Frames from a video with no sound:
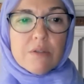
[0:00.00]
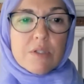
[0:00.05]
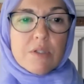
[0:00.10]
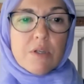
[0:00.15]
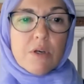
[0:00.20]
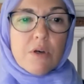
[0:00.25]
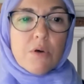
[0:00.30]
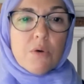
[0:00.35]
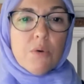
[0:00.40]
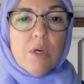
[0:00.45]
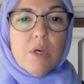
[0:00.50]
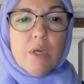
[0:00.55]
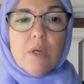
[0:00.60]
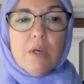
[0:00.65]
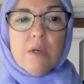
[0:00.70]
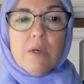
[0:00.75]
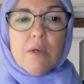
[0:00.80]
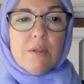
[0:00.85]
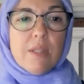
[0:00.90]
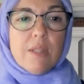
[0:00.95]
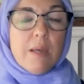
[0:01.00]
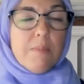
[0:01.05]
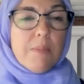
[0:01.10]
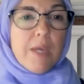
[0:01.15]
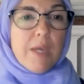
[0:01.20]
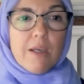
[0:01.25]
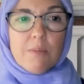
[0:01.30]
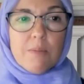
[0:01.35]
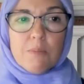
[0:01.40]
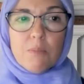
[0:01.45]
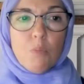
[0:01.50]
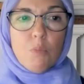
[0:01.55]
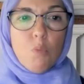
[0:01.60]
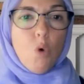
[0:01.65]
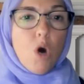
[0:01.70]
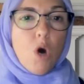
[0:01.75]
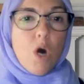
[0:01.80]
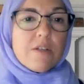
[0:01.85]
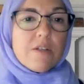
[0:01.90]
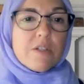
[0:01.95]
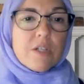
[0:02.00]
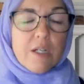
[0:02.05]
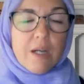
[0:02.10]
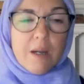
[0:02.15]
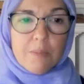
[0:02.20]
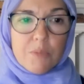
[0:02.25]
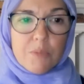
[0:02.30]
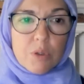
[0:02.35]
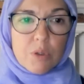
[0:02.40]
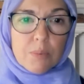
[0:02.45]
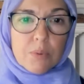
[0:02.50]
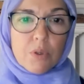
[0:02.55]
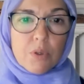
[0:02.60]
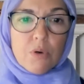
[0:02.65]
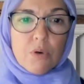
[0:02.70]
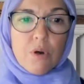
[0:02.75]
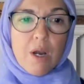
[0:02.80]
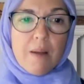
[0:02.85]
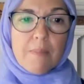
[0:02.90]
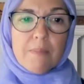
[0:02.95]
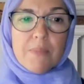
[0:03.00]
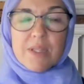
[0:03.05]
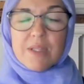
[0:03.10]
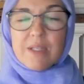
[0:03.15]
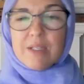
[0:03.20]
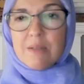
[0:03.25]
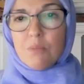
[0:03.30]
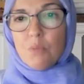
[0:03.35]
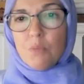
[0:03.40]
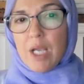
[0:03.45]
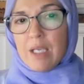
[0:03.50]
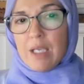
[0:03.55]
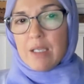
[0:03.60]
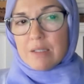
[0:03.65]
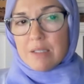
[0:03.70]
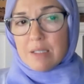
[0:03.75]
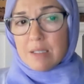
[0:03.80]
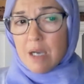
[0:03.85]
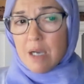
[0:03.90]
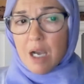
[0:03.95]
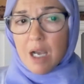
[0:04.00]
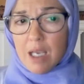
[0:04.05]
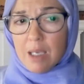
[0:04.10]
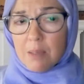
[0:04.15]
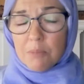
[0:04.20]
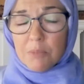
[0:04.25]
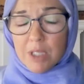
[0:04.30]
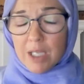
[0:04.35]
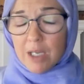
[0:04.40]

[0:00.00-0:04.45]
So they may want to come to a program, but the way it's timed,